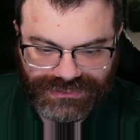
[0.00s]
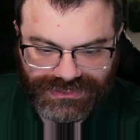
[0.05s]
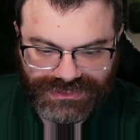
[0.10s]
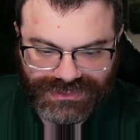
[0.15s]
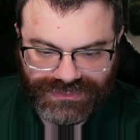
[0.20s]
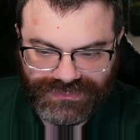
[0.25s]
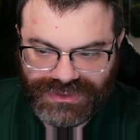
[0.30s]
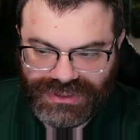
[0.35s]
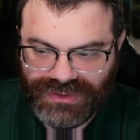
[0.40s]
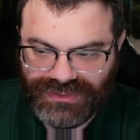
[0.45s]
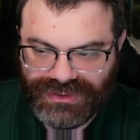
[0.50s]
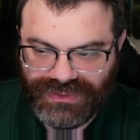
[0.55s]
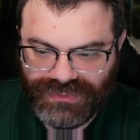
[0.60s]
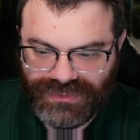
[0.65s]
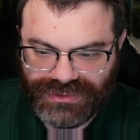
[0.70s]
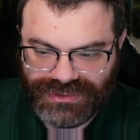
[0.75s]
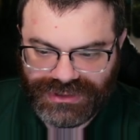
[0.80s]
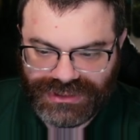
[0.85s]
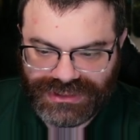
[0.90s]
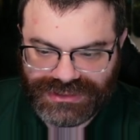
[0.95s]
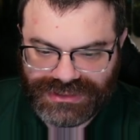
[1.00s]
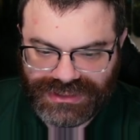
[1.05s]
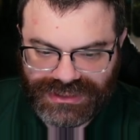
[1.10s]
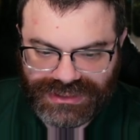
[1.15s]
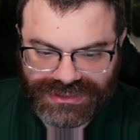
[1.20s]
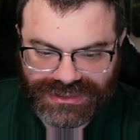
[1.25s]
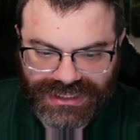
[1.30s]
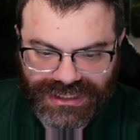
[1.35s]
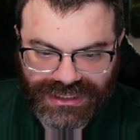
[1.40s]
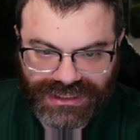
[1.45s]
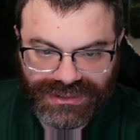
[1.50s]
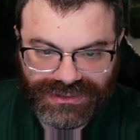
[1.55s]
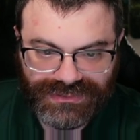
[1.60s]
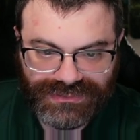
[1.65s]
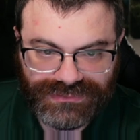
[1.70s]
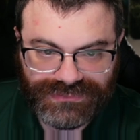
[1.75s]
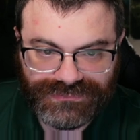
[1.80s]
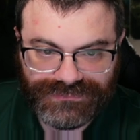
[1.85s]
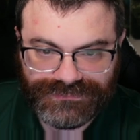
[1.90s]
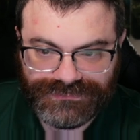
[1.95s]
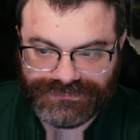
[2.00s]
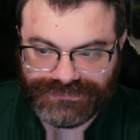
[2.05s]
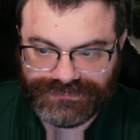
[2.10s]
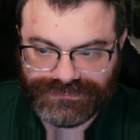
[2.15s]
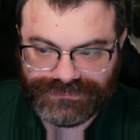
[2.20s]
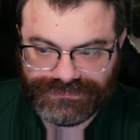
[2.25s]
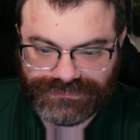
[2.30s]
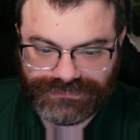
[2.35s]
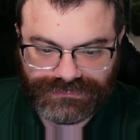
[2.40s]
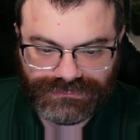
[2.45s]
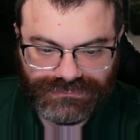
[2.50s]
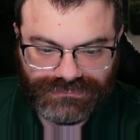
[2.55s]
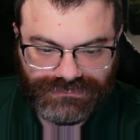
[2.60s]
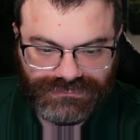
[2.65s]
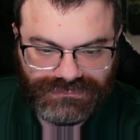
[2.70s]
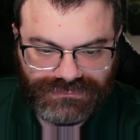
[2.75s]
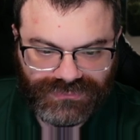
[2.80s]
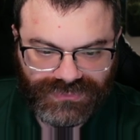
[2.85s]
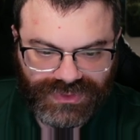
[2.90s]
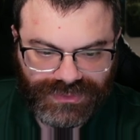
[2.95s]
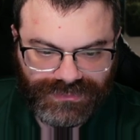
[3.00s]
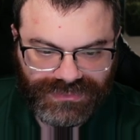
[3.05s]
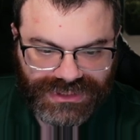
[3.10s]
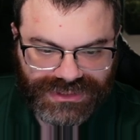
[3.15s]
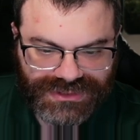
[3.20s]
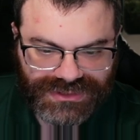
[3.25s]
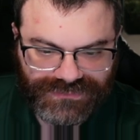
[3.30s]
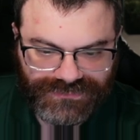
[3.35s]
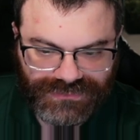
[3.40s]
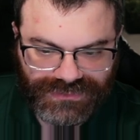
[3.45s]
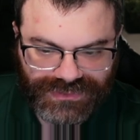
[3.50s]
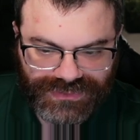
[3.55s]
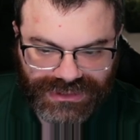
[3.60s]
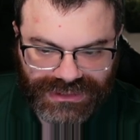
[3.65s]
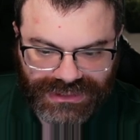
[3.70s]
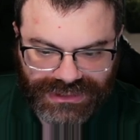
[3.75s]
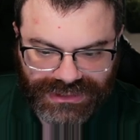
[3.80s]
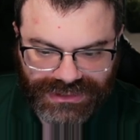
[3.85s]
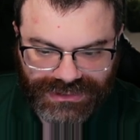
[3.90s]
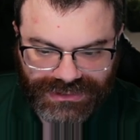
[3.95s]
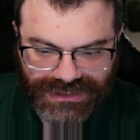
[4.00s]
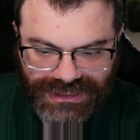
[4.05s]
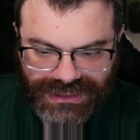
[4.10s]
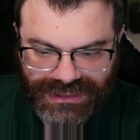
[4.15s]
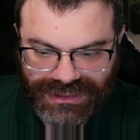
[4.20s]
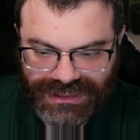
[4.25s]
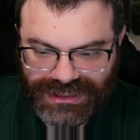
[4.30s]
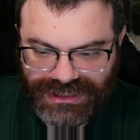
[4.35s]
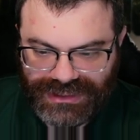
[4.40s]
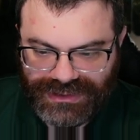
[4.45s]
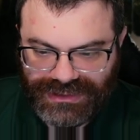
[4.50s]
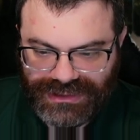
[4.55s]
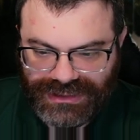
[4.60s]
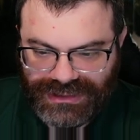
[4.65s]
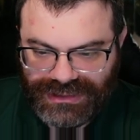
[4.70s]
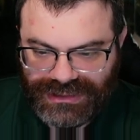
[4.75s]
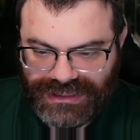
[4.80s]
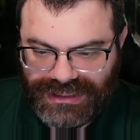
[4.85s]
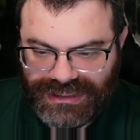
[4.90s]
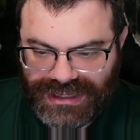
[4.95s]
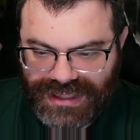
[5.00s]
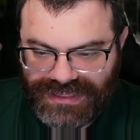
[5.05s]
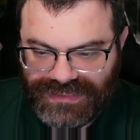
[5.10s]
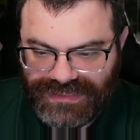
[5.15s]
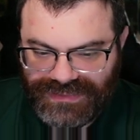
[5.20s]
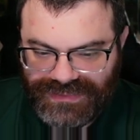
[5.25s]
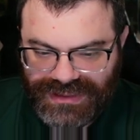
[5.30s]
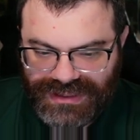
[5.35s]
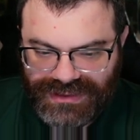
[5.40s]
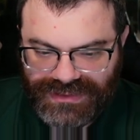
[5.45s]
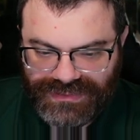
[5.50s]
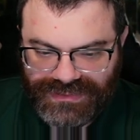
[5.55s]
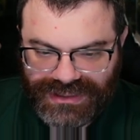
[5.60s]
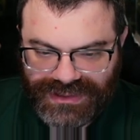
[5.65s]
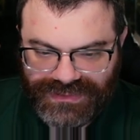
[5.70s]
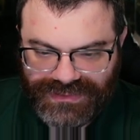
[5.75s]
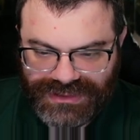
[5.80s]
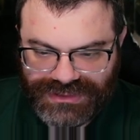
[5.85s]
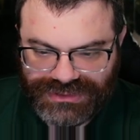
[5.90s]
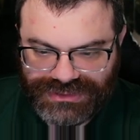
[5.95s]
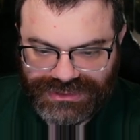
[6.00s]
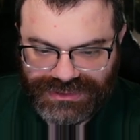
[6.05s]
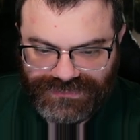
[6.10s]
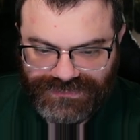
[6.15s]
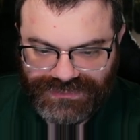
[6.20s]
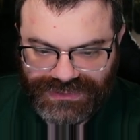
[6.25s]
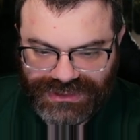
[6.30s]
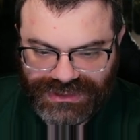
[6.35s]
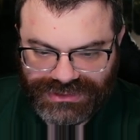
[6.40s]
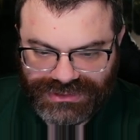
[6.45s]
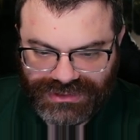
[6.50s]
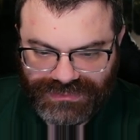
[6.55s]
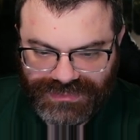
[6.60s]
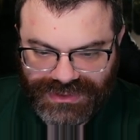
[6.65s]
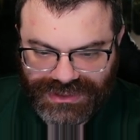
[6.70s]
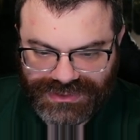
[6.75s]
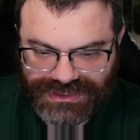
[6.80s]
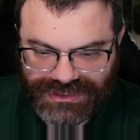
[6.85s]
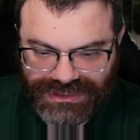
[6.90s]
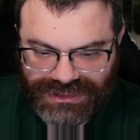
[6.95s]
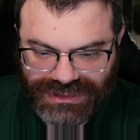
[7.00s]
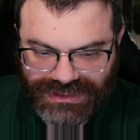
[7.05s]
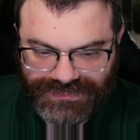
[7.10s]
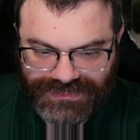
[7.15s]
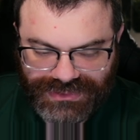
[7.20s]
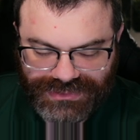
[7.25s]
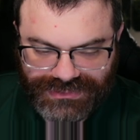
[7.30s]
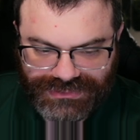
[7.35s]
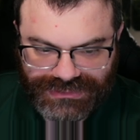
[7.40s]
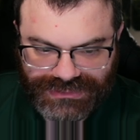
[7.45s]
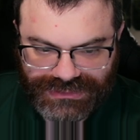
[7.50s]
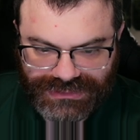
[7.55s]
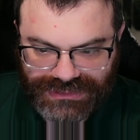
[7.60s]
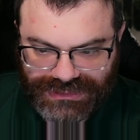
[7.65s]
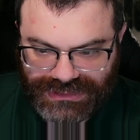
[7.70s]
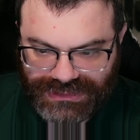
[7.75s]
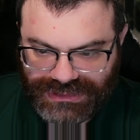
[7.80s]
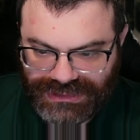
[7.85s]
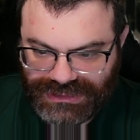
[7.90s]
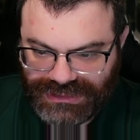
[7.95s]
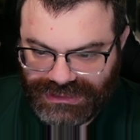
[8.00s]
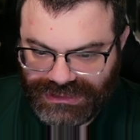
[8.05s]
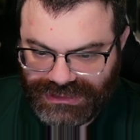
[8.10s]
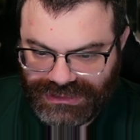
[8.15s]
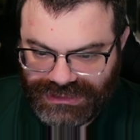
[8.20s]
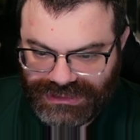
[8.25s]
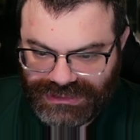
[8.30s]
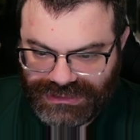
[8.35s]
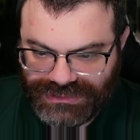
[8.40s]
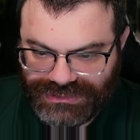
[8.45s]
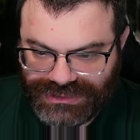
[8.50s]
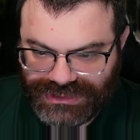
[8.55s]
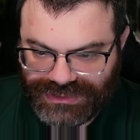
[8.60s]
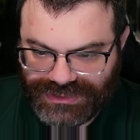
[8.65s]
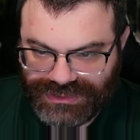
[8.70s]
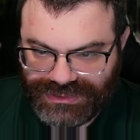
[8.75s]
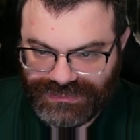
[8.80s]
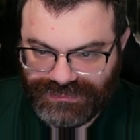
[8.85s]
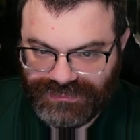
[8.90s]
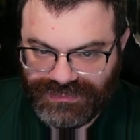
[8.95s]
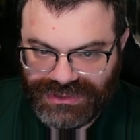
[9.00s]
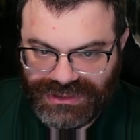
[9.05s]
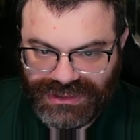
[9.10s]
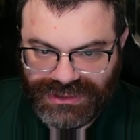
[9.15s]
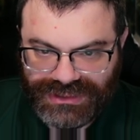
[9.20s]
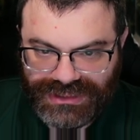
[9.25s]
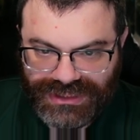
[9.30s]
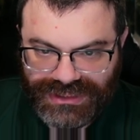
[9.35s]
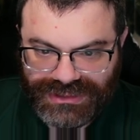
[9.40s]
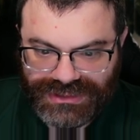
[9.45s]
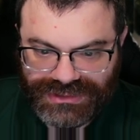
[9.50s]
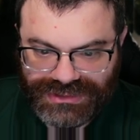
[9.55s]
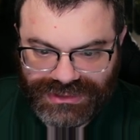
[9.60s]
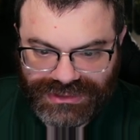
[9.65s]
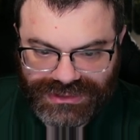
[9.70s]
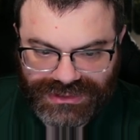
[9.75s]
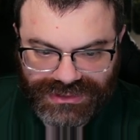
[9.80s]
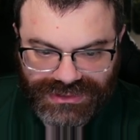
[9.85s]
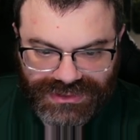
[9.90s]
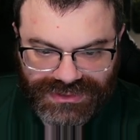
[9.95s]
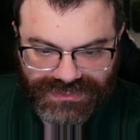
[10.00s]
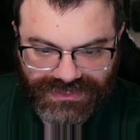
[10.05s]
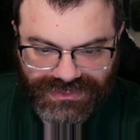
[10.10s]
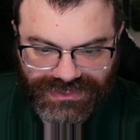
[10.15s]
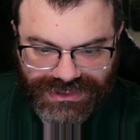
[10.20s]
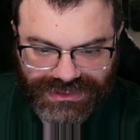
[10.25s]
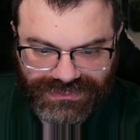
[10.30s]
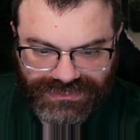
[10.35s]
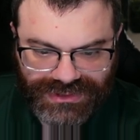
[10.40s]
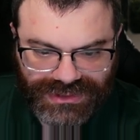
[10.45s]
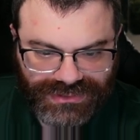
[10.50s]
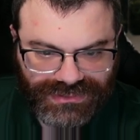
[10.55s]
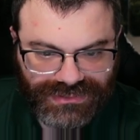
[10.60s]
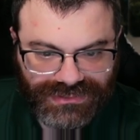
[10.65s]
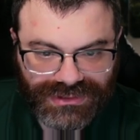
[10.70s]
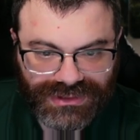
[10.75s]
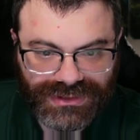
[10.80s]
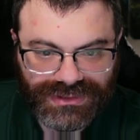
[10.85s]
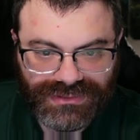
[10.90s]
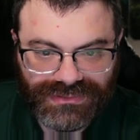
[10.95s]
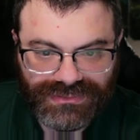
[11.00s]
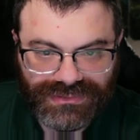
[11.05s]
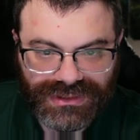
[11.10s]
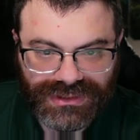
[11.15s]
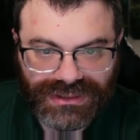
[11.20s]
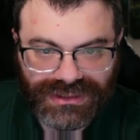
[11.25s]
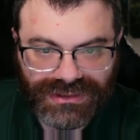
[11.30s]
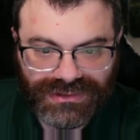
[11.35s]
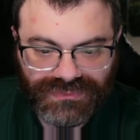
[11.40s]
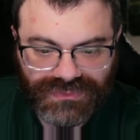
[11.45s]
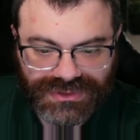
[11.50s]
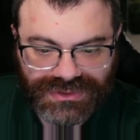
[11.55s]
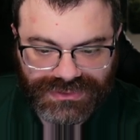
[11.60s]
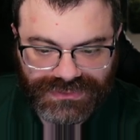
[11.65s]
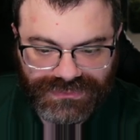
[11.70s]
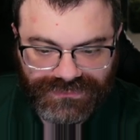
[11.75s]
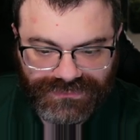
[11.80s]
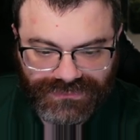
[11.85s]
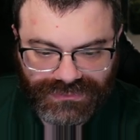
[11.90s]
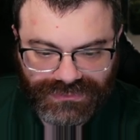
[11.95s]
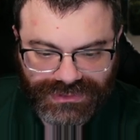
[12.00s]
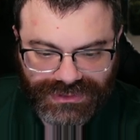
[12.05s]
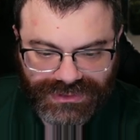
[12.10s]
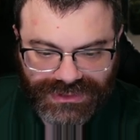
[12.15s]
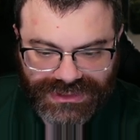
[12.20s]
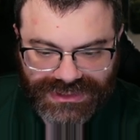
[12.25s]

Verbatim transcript: So we know the order because of this nine. Place the four and the nine. And I think that this should finish our puzzle up. Just plunking digits at this point. Well, hold on. Uh, one, two, four.